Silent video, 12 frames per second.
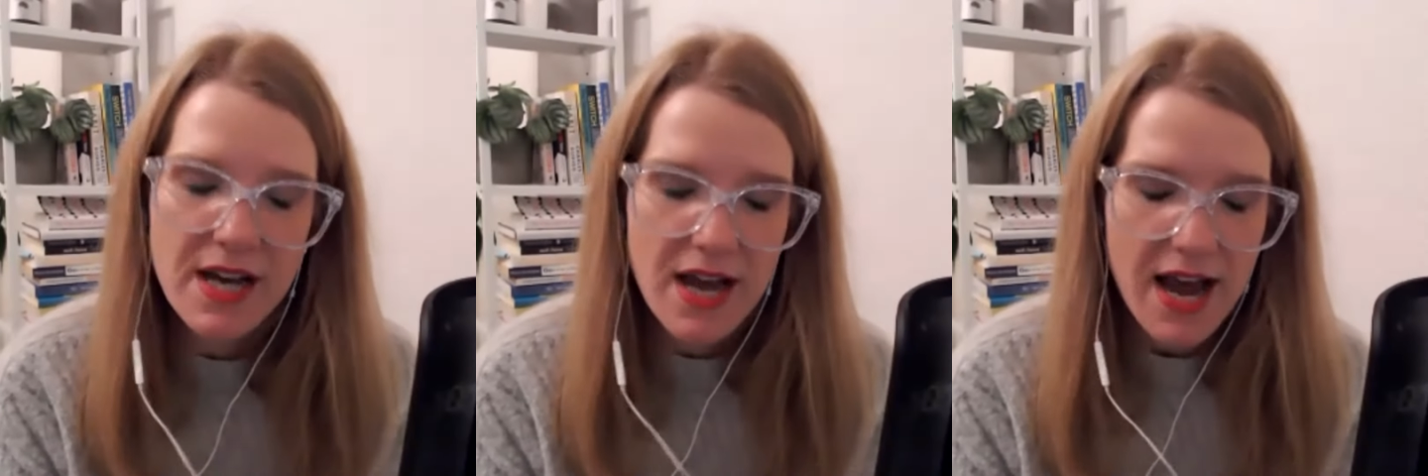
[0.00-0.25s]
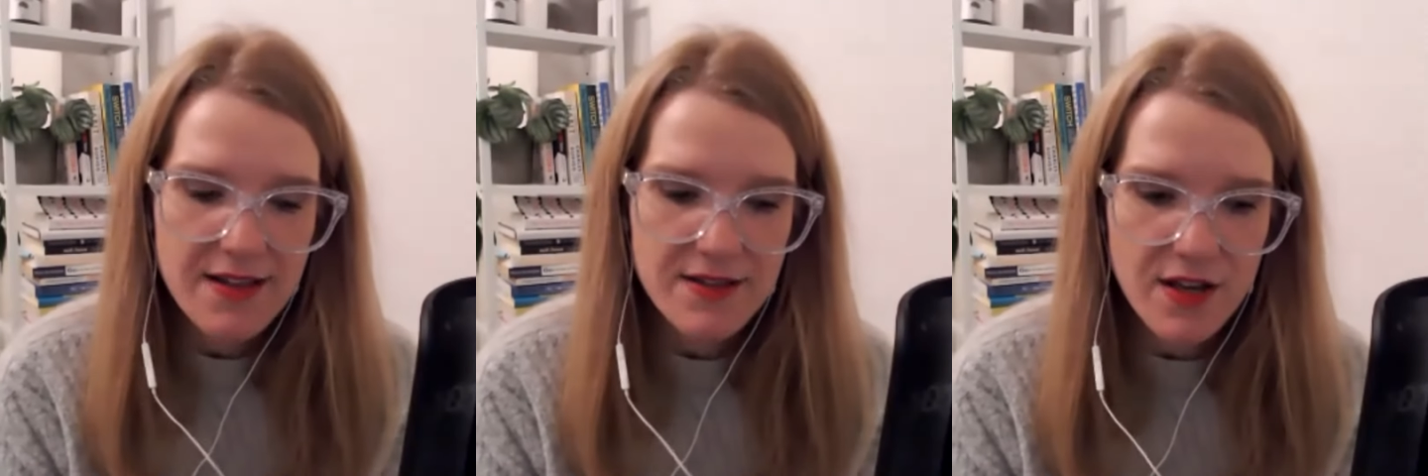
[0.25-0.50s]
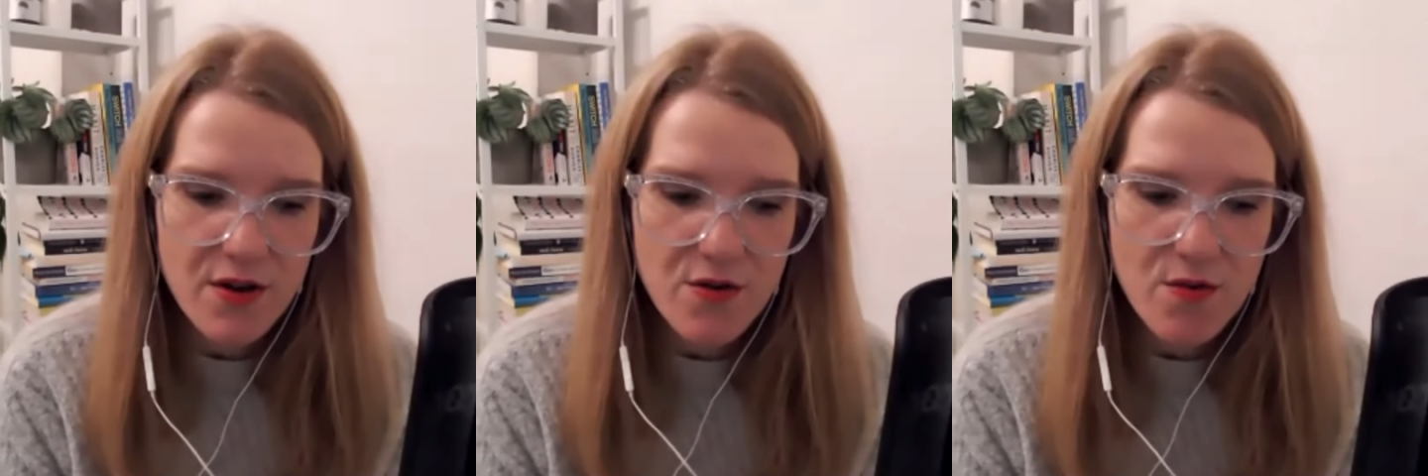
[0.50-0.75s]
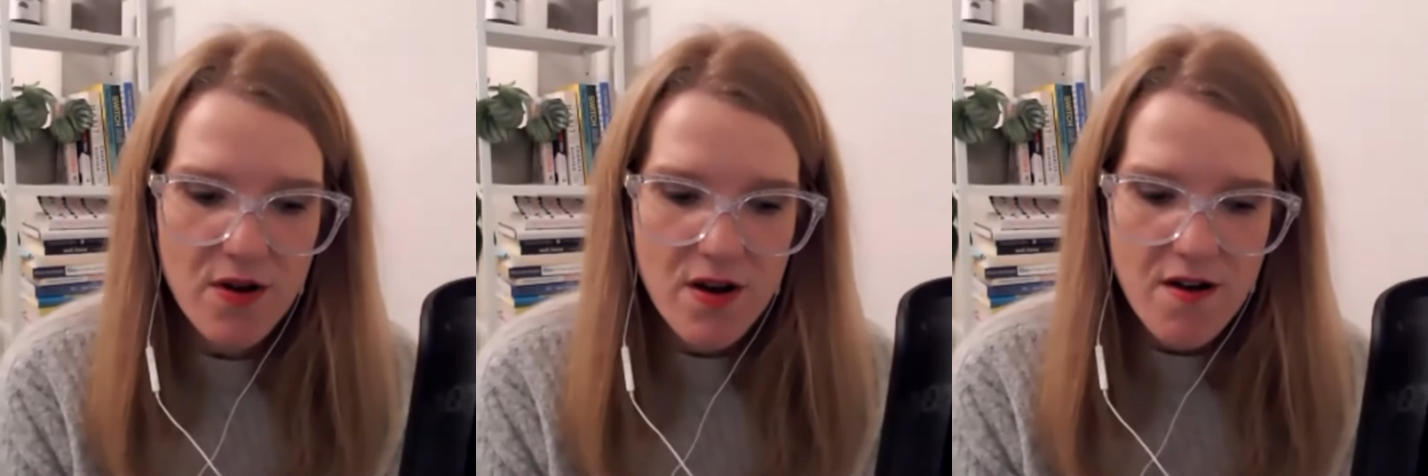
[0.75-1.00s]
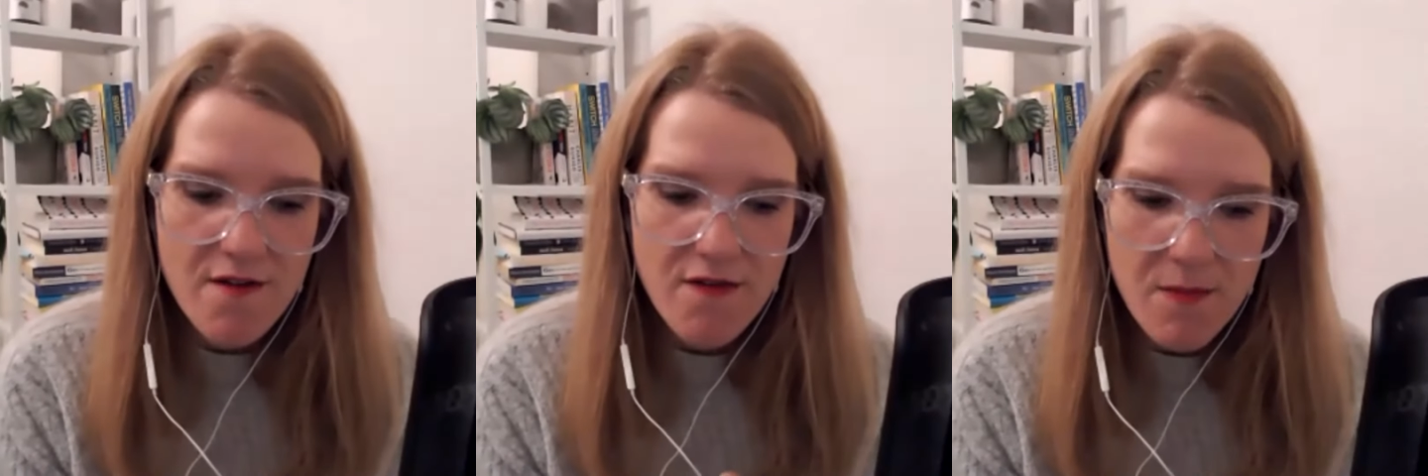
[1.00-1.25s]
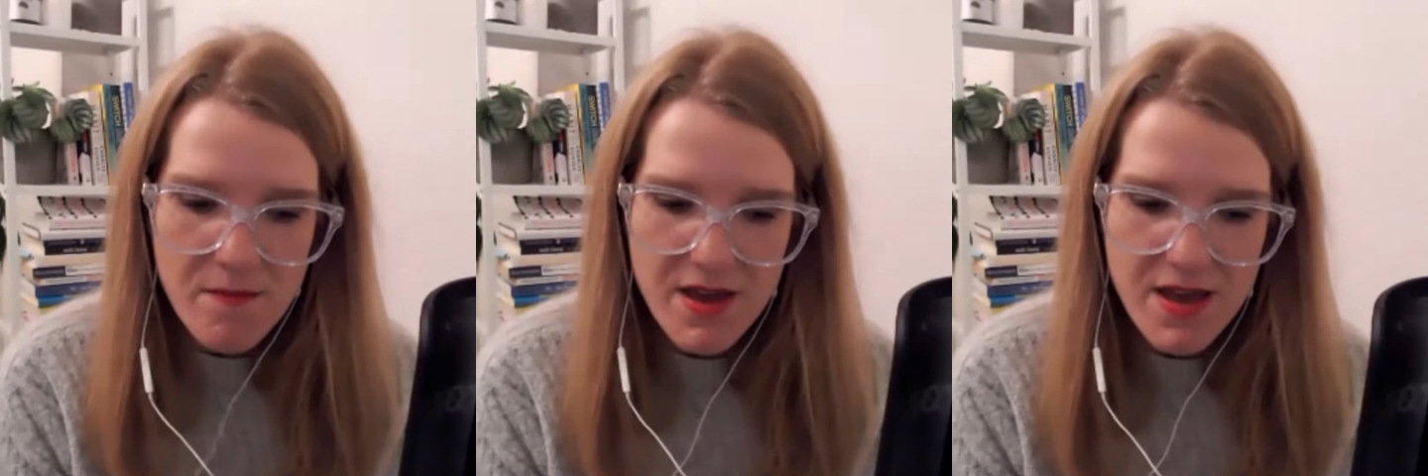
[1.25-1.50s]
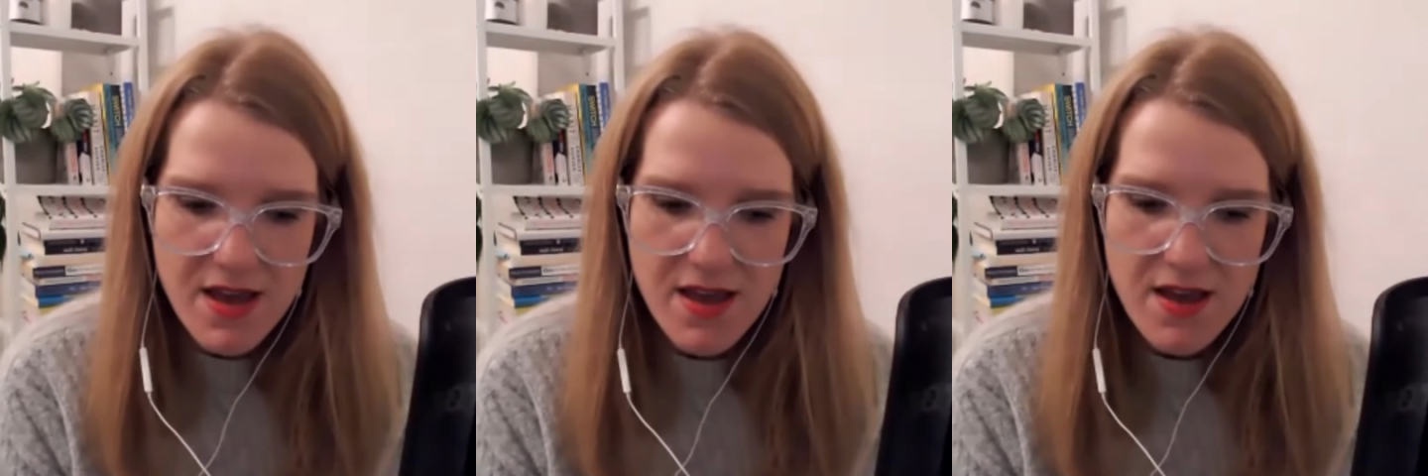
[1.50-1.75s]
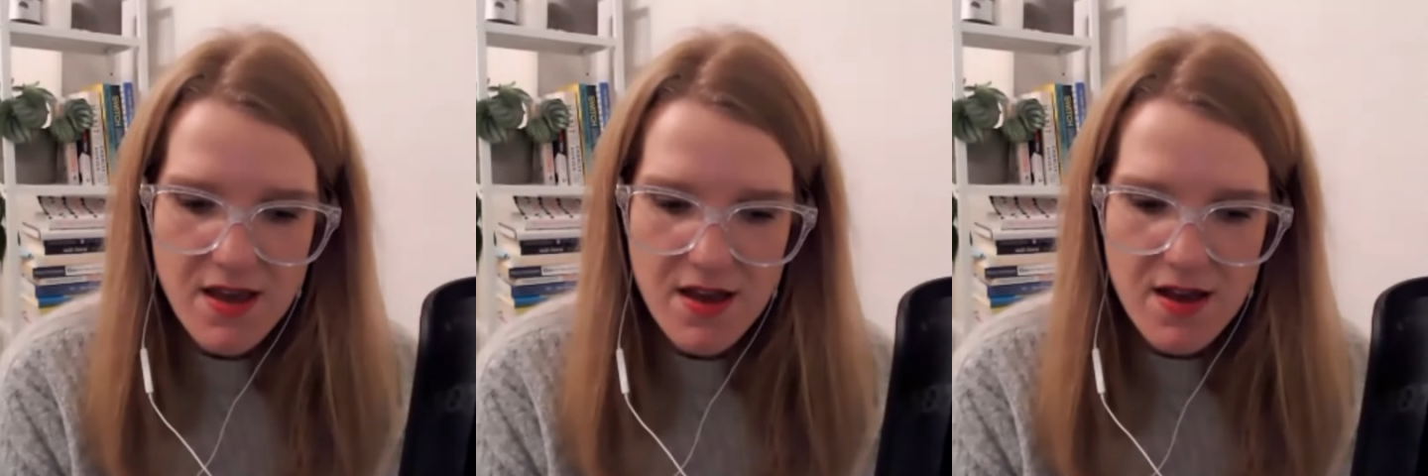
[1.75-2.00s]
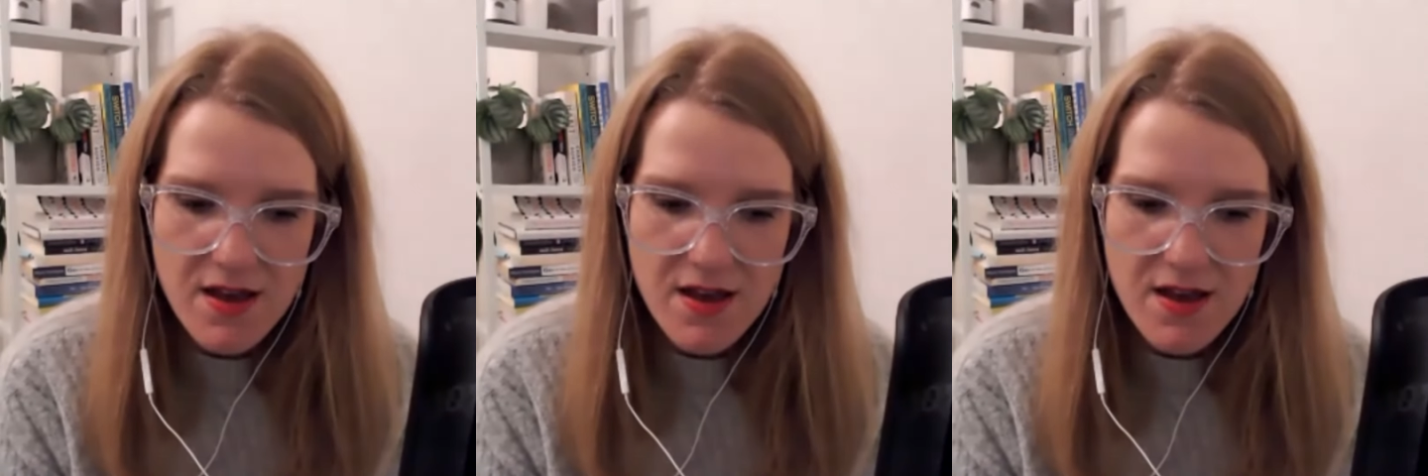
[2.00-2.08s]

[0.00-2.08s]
And so for me,